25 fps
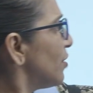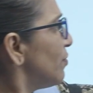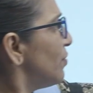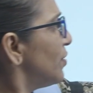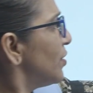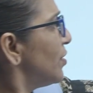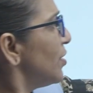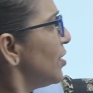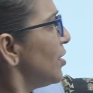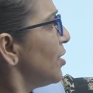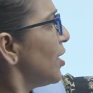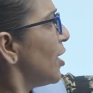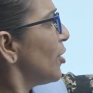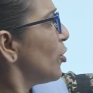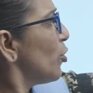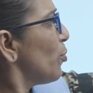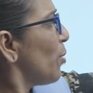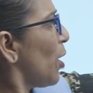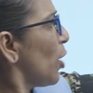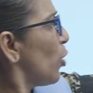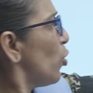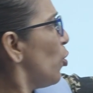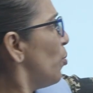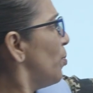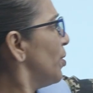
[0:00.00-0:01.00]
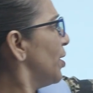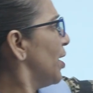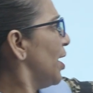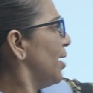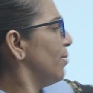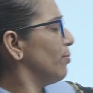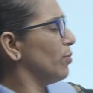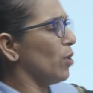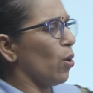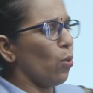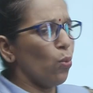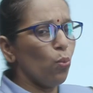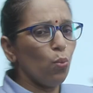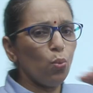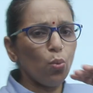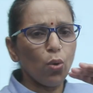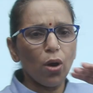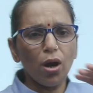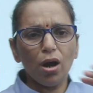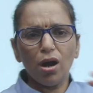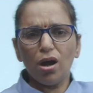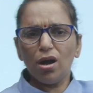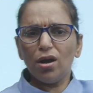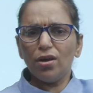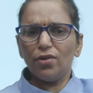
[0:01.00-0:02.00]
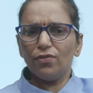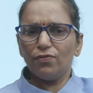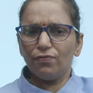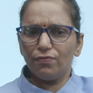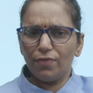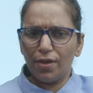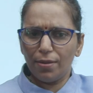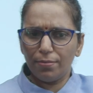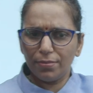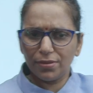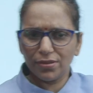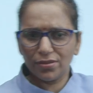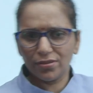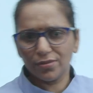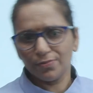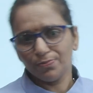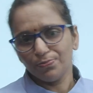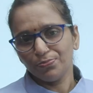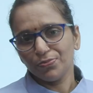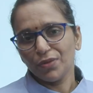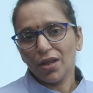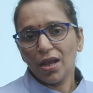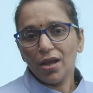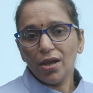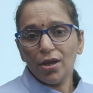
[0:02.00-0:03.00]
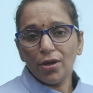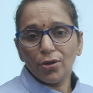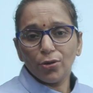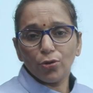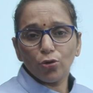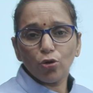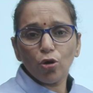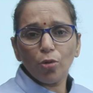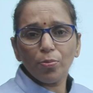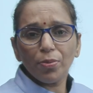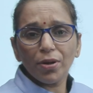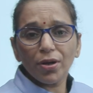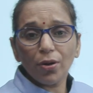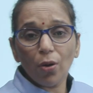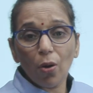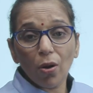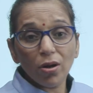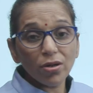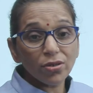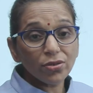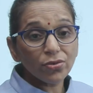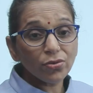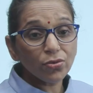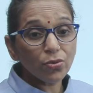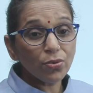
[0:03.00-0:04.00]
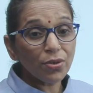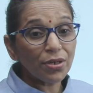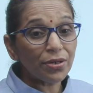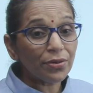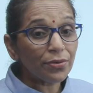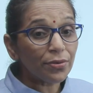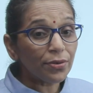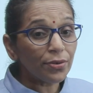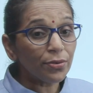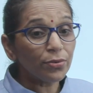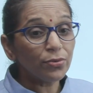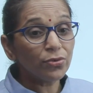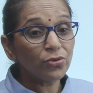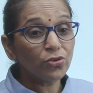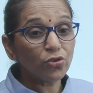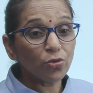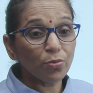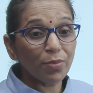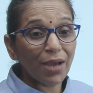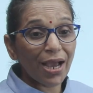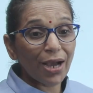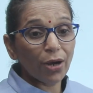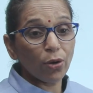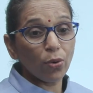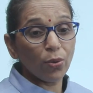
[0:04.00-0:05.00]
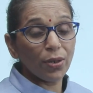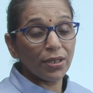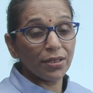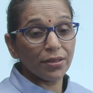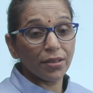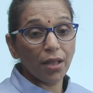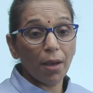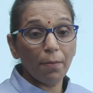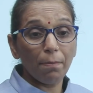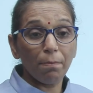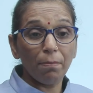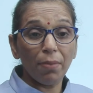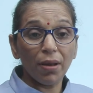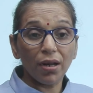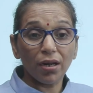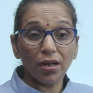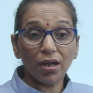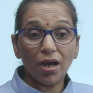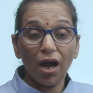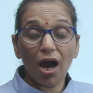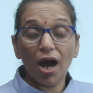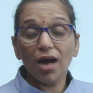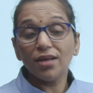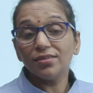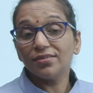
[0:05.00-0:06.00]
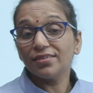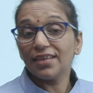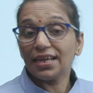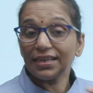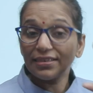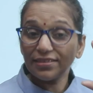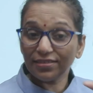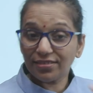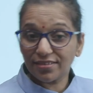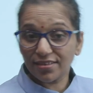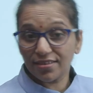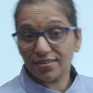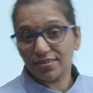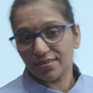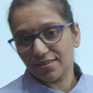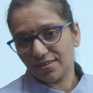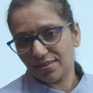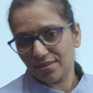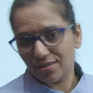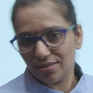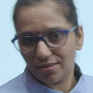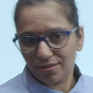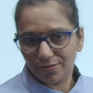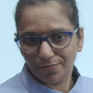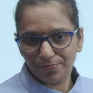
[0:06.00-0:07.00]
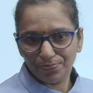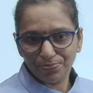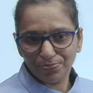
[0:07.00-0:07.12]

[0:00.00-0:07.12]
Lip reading: the Virginia tobacco became the world famous. Europeans also introduced tobacco in the Balkans and Turkey.